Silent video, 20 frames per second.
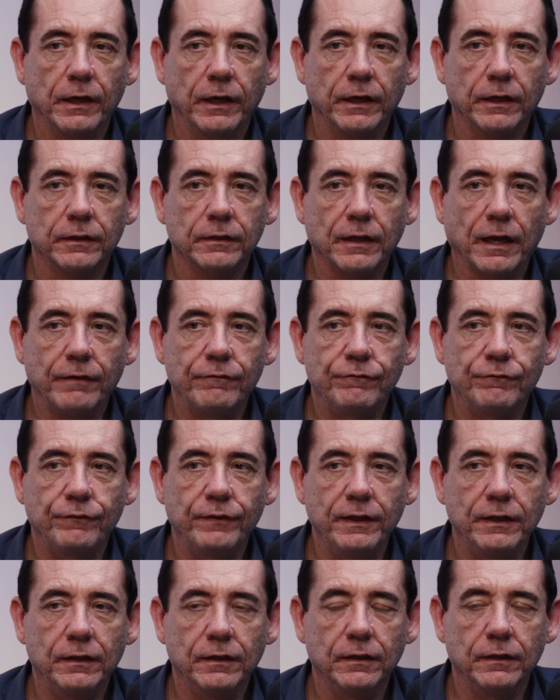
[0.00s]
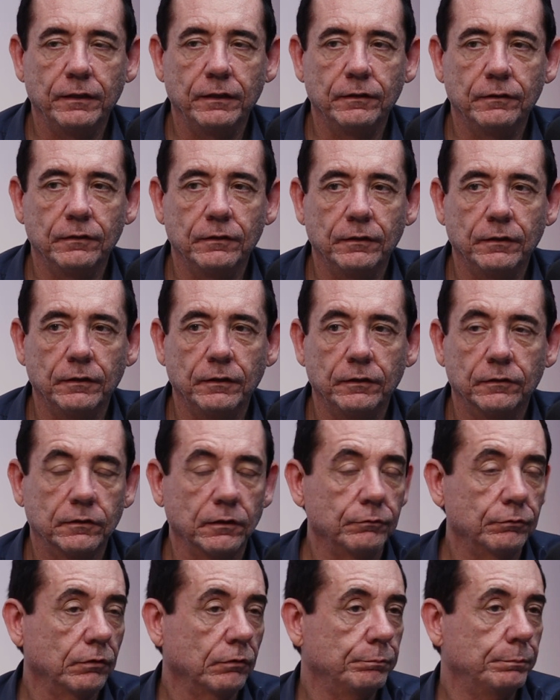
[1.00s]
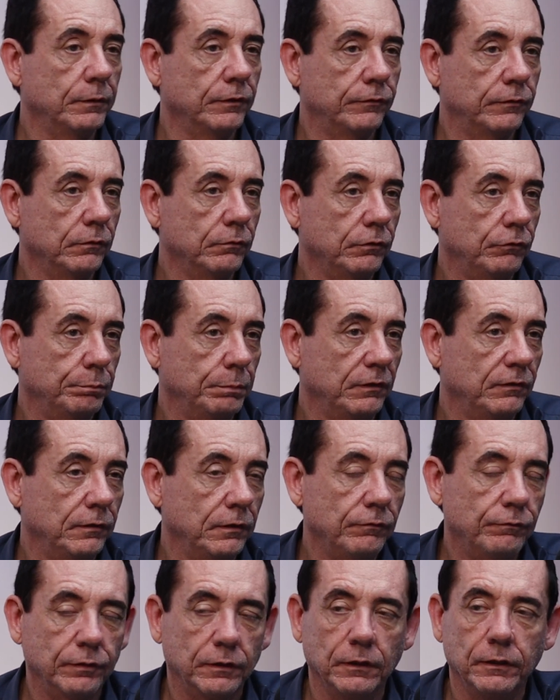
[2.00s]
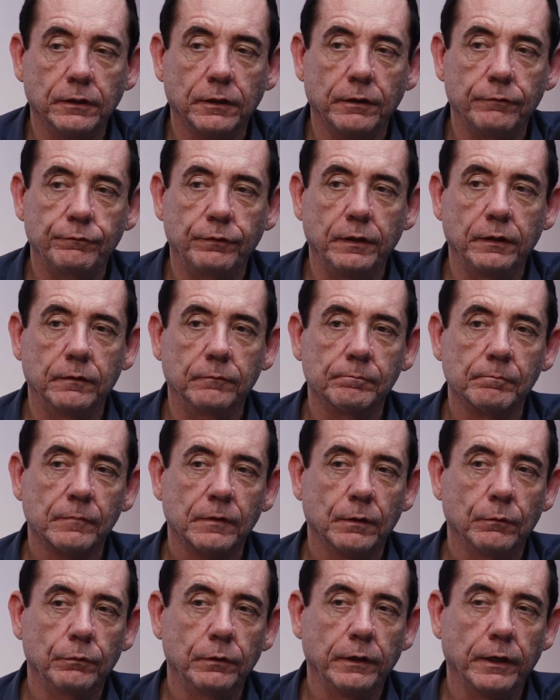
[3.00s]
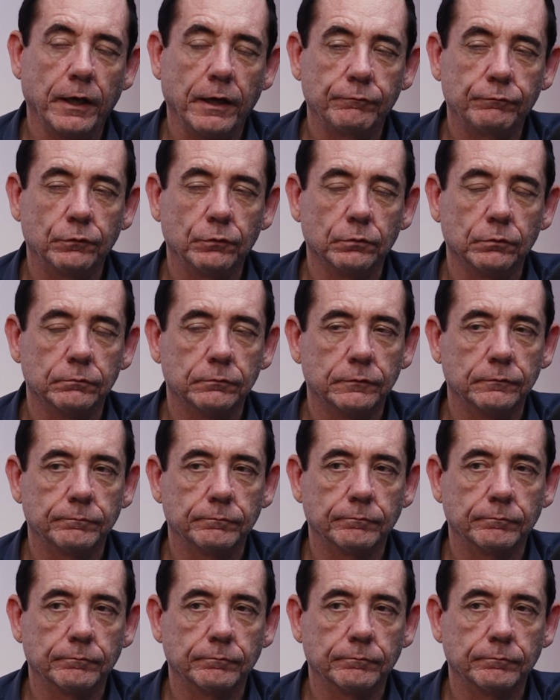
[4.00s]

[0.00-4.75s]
And I think in terms of Brazil specifically, I think we have to